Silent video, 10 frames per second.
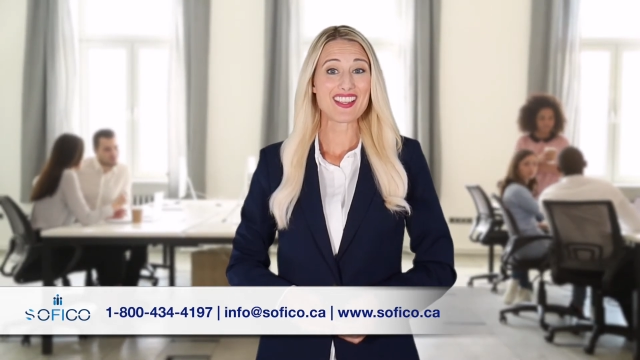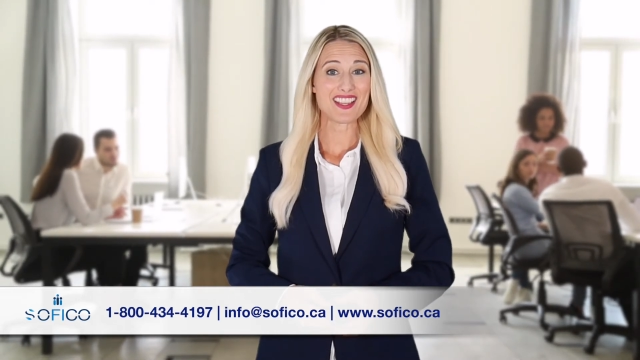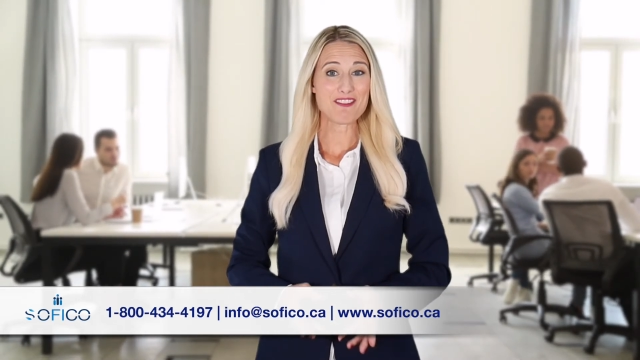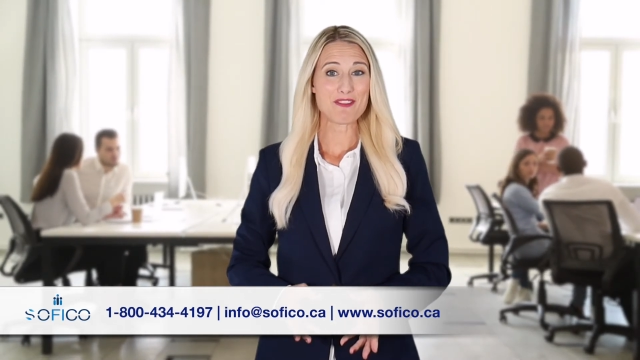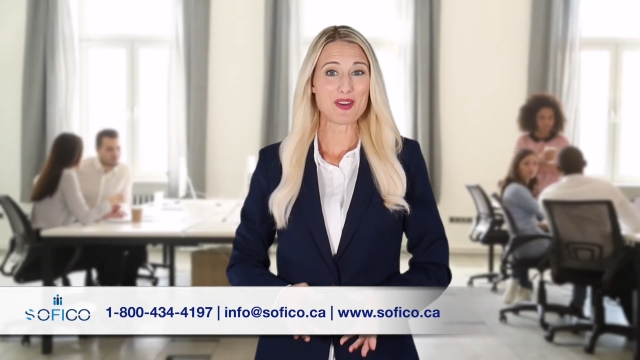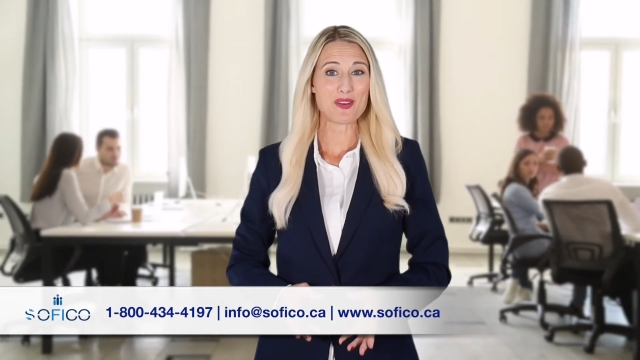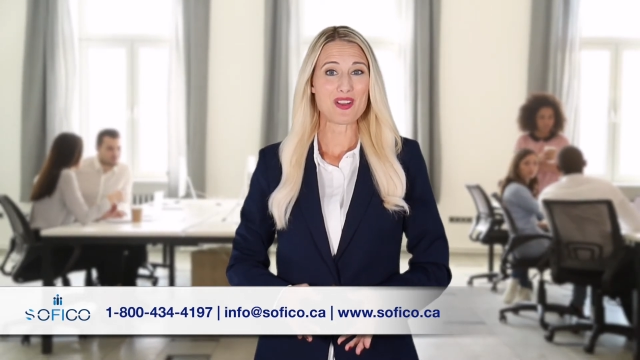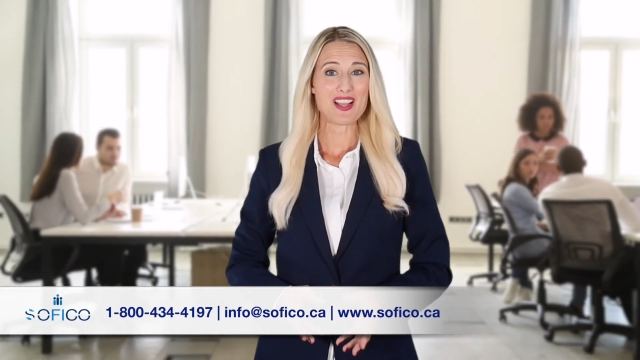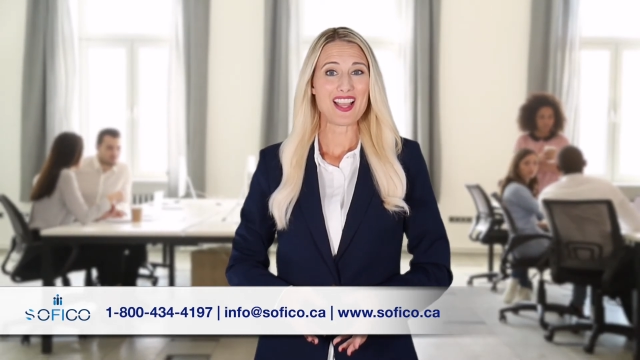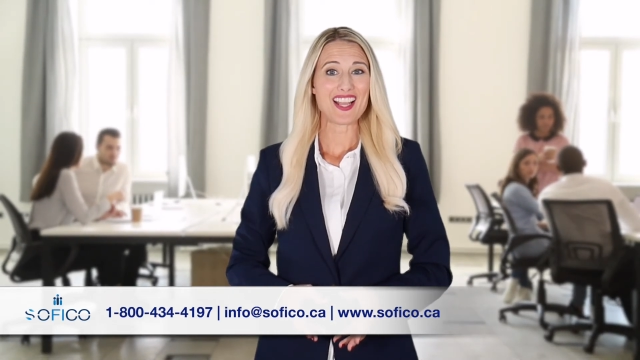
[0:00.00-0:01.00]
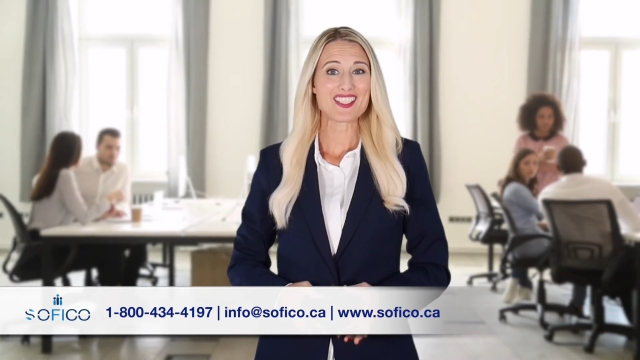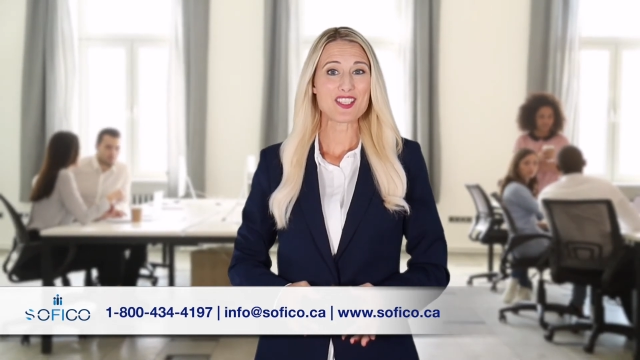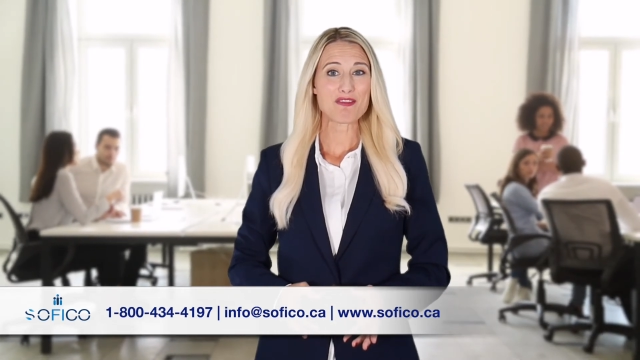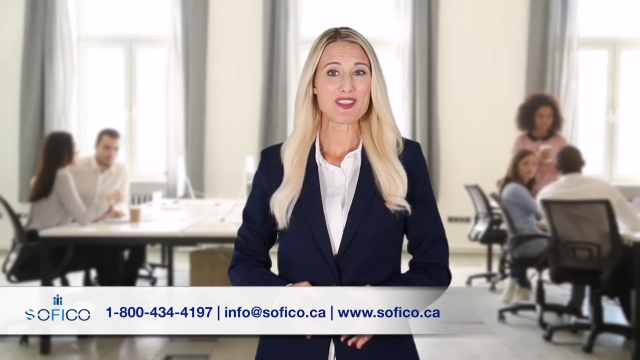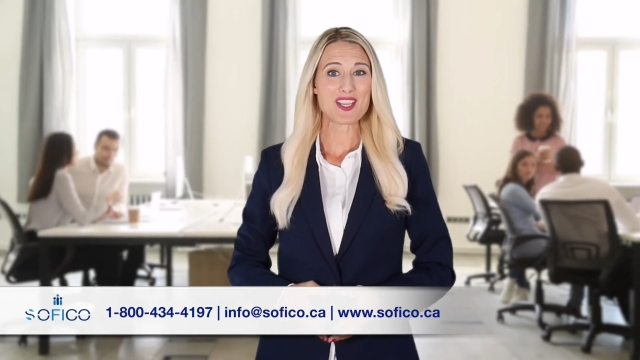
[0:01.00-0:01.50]

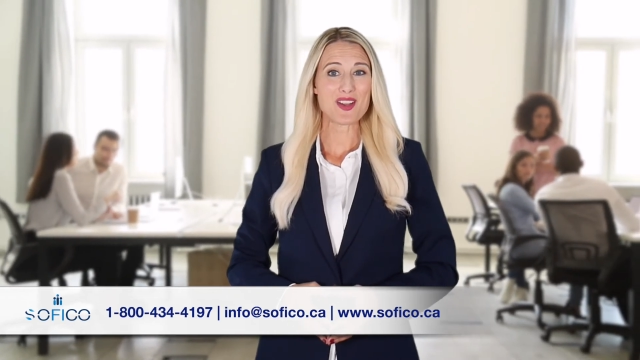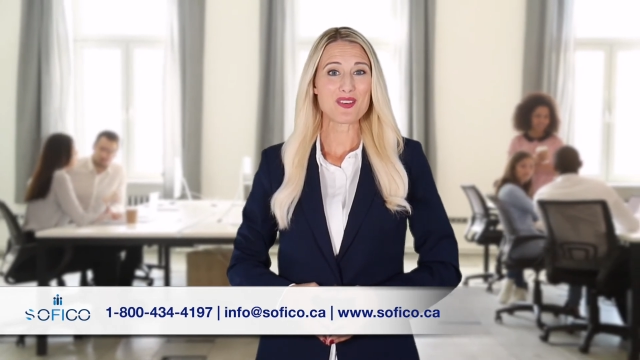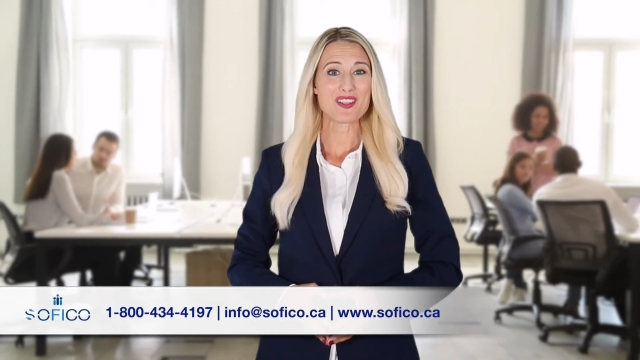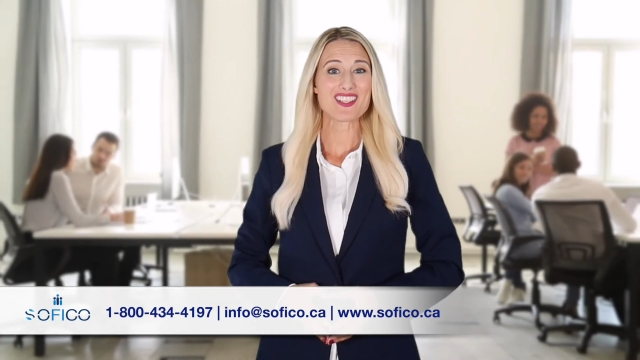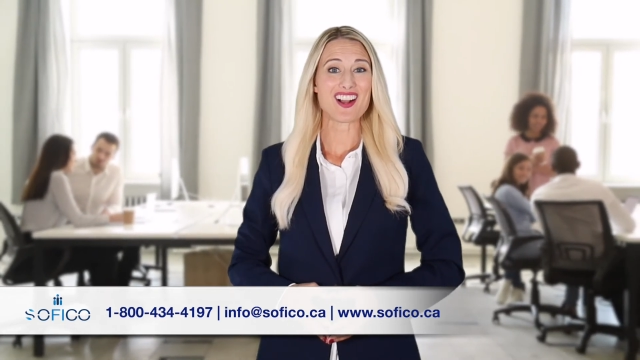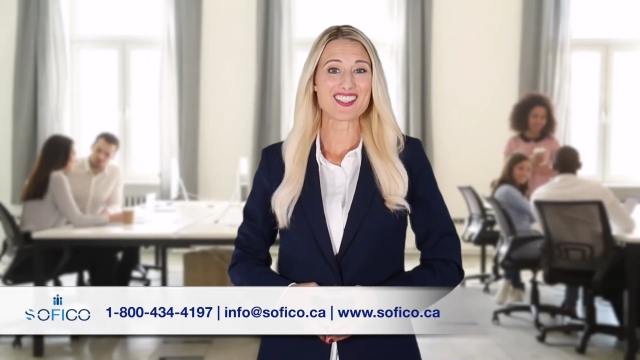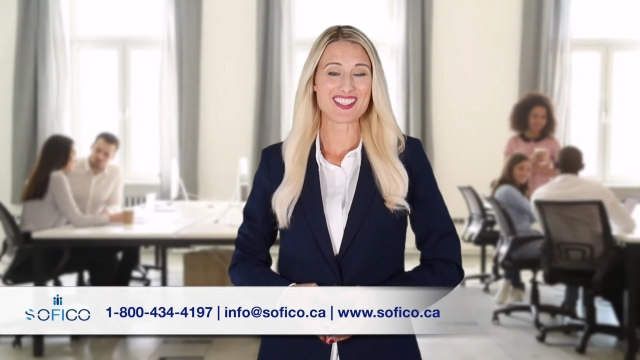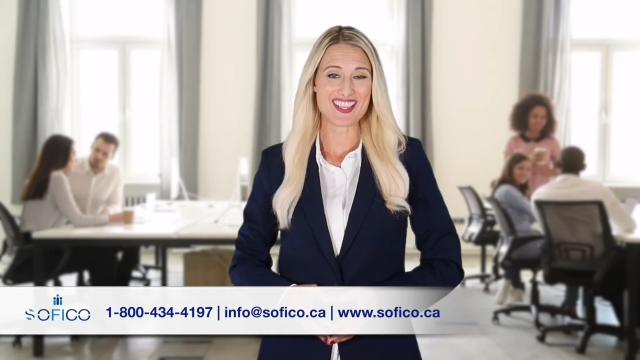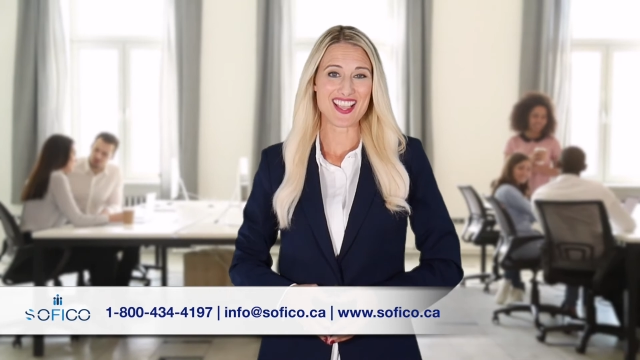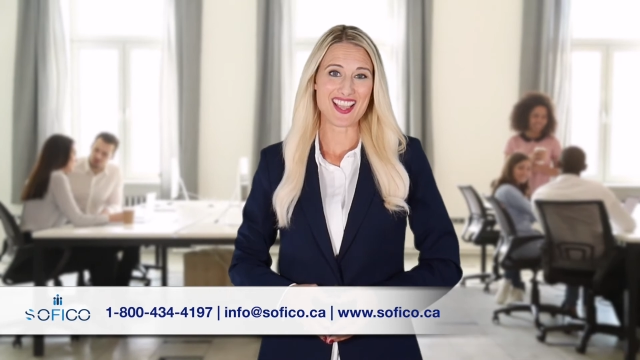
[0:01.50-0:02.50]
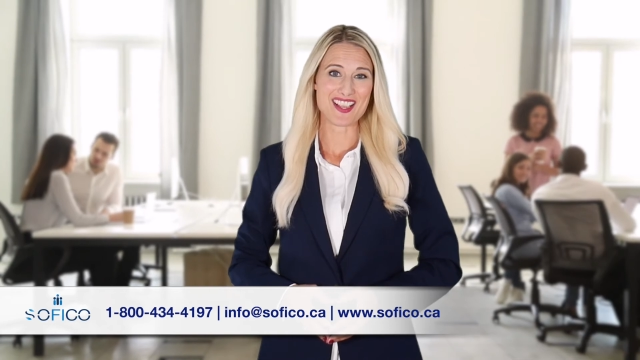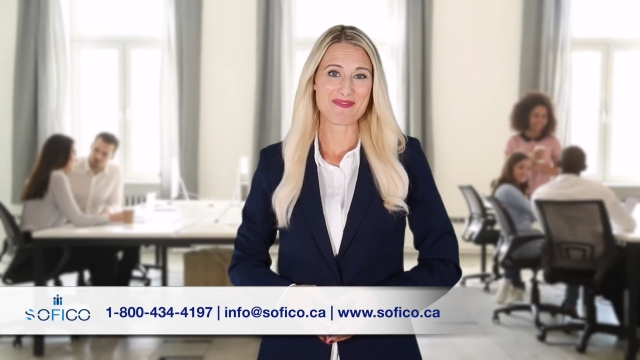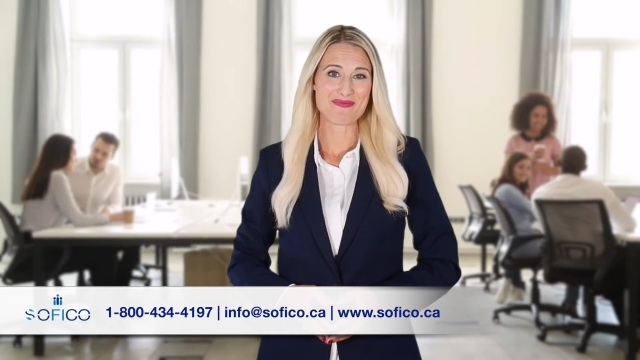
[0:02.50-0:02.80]
info@sofico.ca.